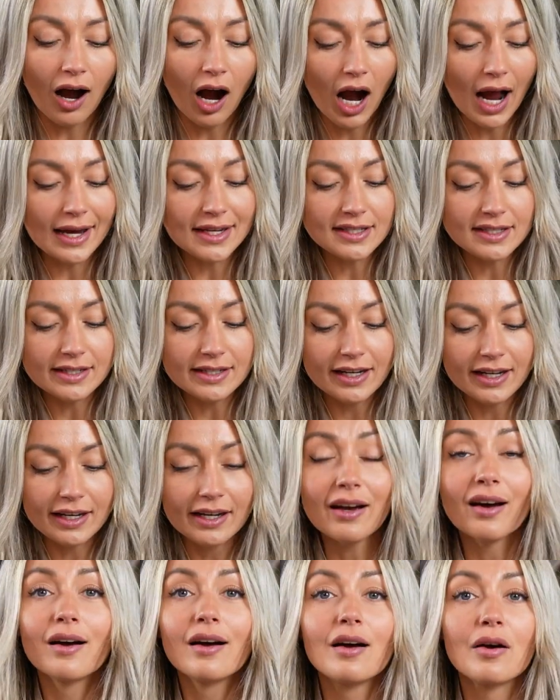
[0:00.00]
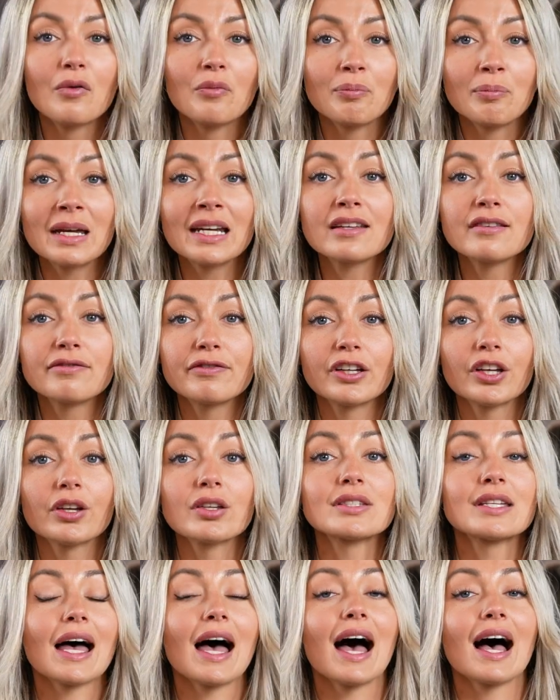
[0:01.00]
I see mini
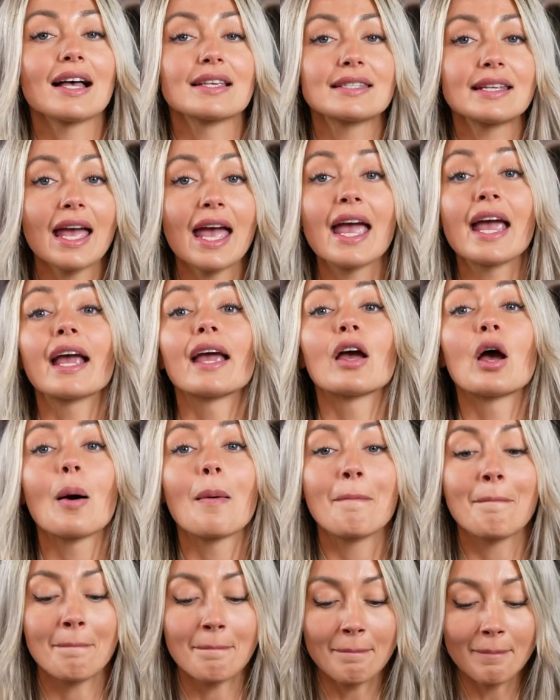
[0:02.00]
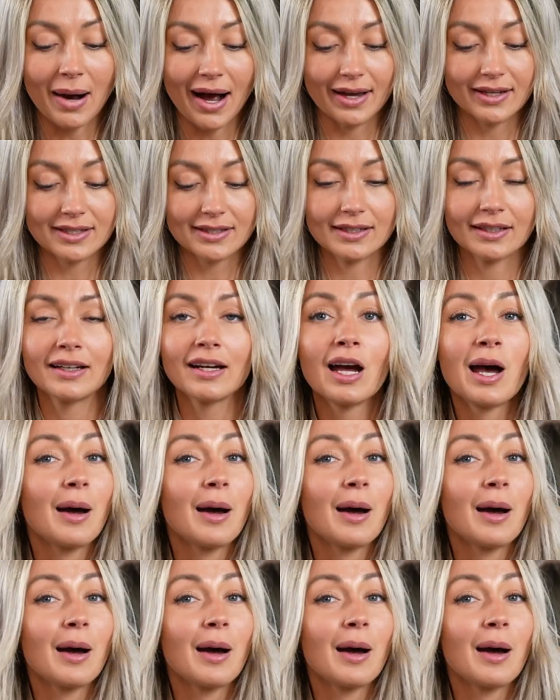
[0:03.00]
fills as a must.